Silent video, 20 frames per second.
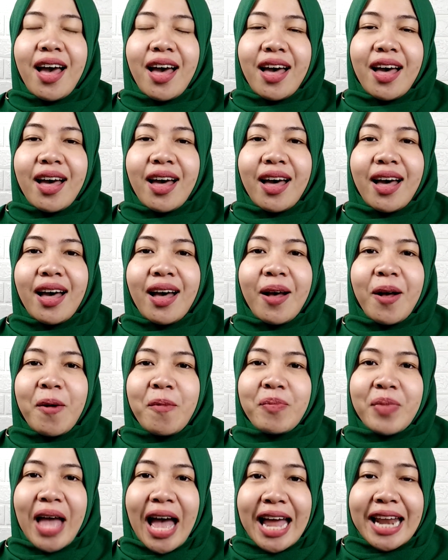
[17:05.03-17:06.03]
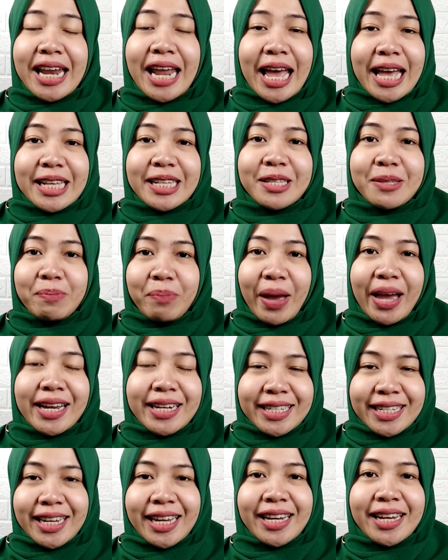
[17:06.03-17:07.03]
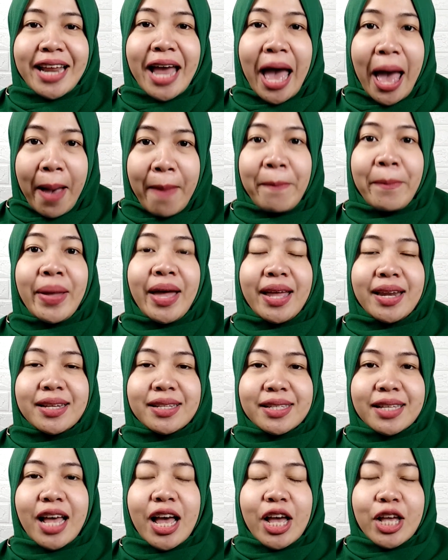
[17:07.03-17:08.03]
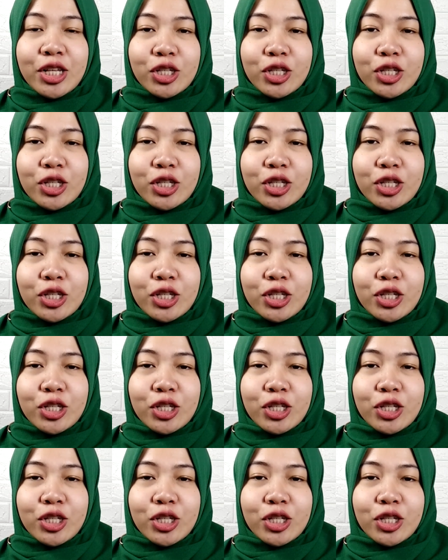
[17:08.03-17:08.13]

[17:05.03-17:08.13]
unexpected happens.